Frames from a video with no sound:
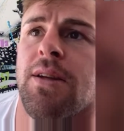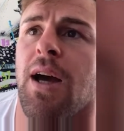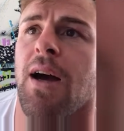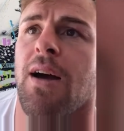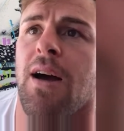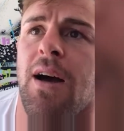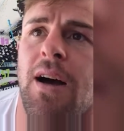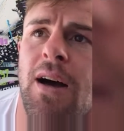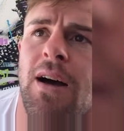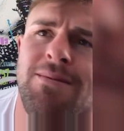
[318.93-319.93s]
Yeah.
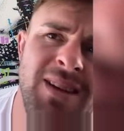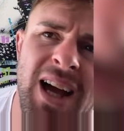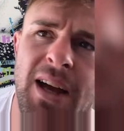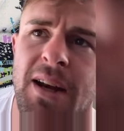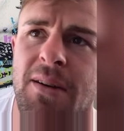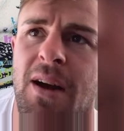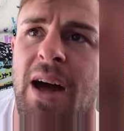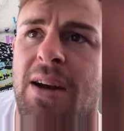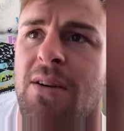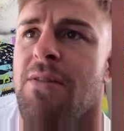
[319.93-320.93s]
I
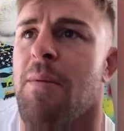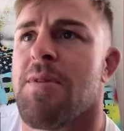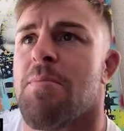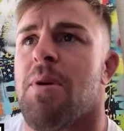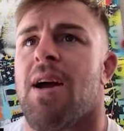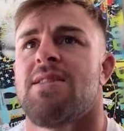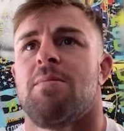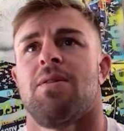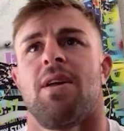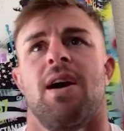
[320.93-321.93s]
don't know if I'm
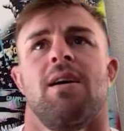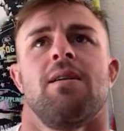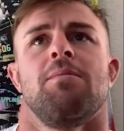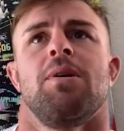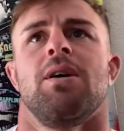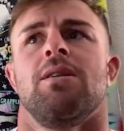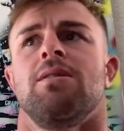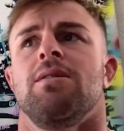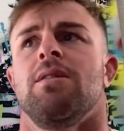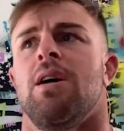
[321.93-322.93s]
surprised about that, but